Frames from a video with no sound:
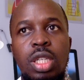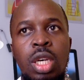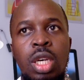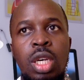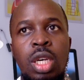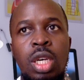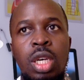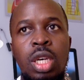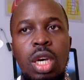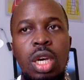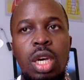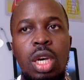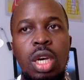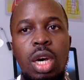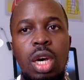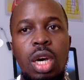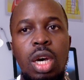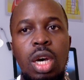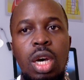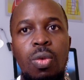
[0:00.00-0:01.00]
uh,
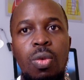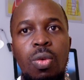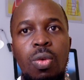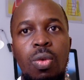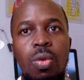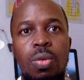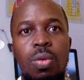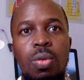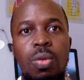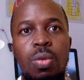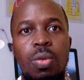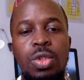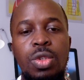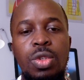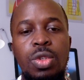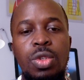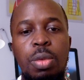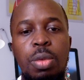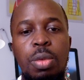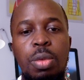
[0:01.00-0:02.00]
some
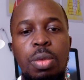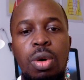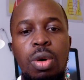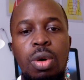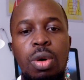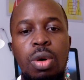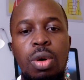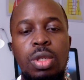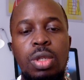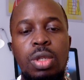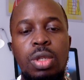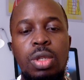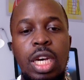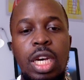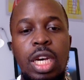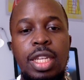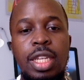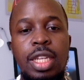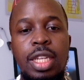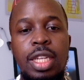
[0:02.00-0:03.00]
codes that
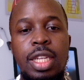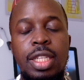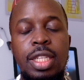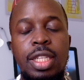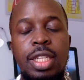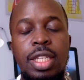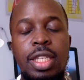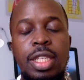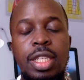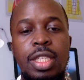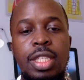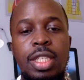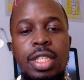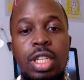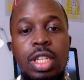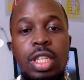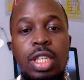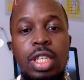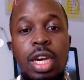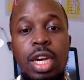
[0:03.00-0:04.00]
they tested on
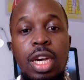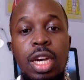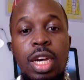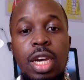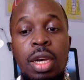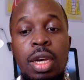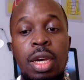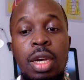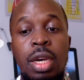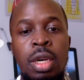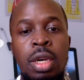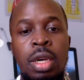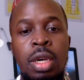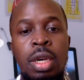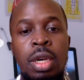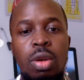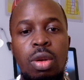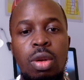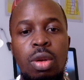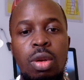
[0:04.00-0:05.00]
their local
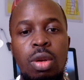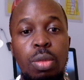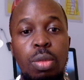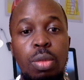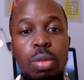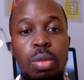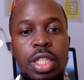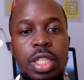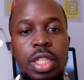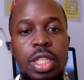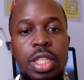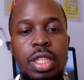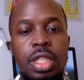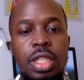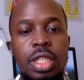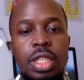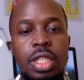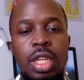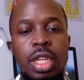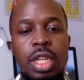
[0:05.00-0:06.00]
machine that are
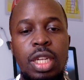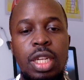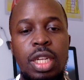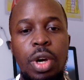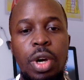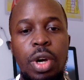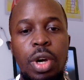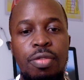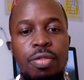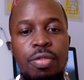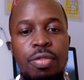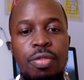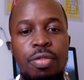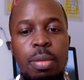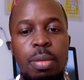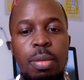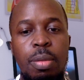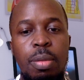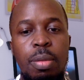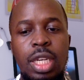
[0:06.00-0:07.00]
working fine, by the
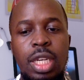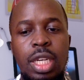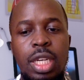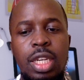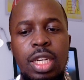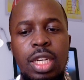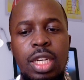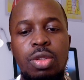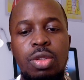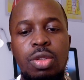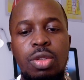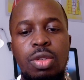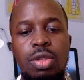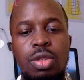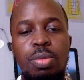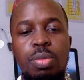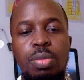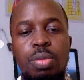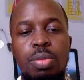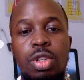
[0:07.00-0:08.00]
time they get to the
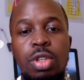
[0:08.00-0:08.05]
production